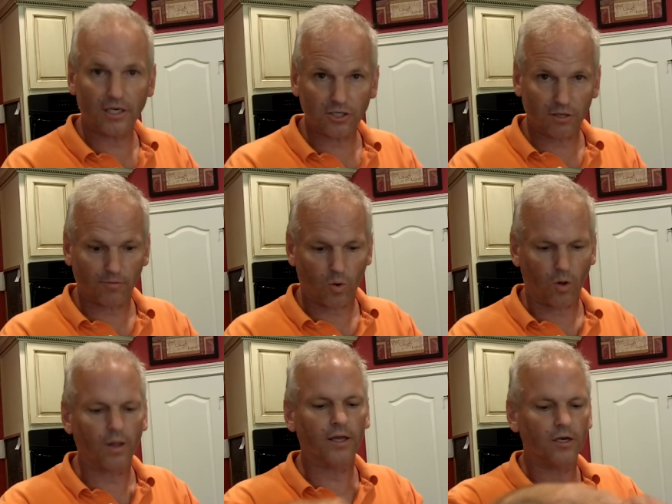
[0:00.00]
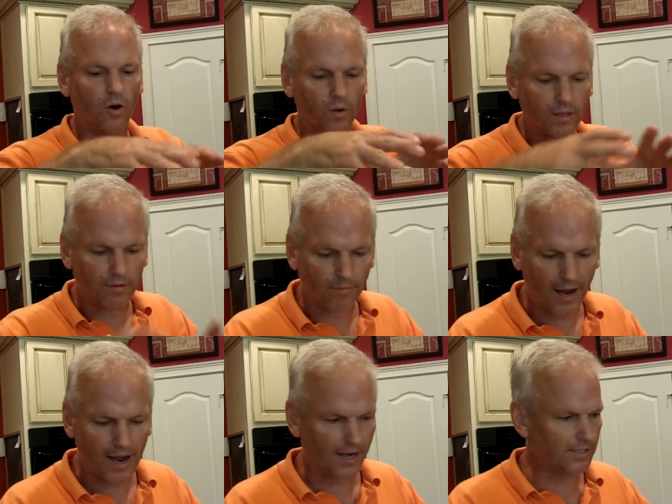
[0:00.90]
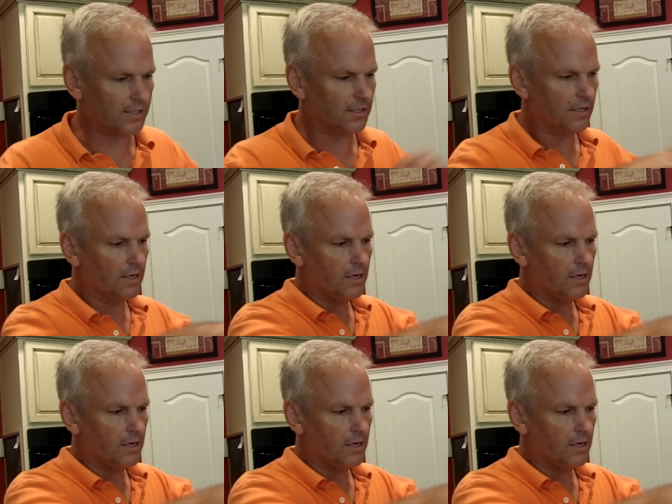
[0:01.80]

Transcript: edge of the bowl and go in the box.